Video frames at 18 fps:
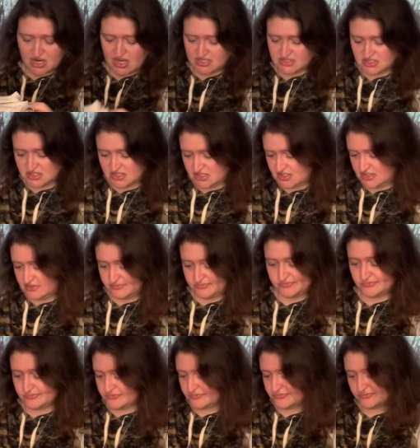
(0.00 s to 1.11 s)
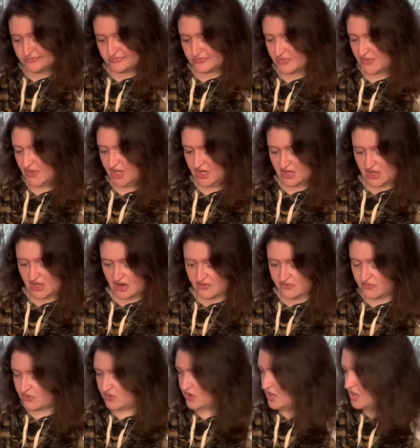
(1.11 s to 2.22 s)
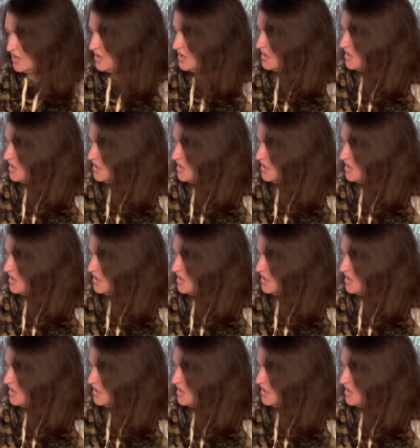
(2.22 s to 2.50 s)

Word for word: I just didn't, didn't care for it.